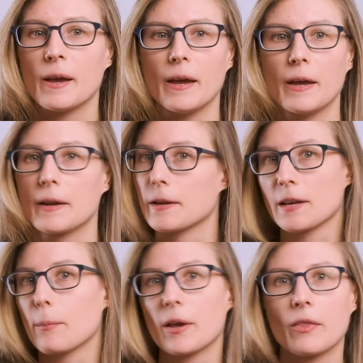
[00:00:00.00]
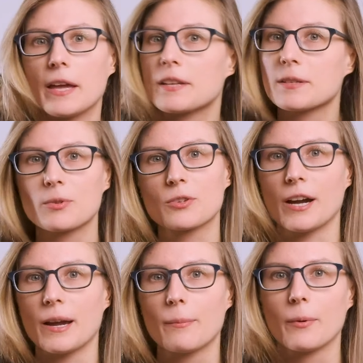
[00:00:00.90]
And give me a like,
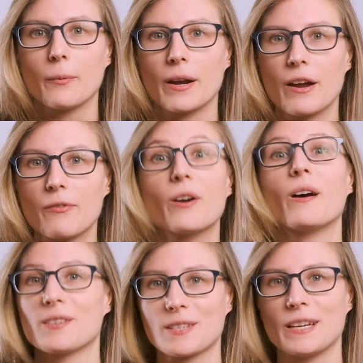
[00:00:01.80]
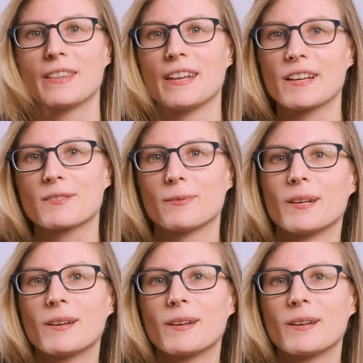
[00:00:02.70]
subscribe, whatever. I'll see you in the next one.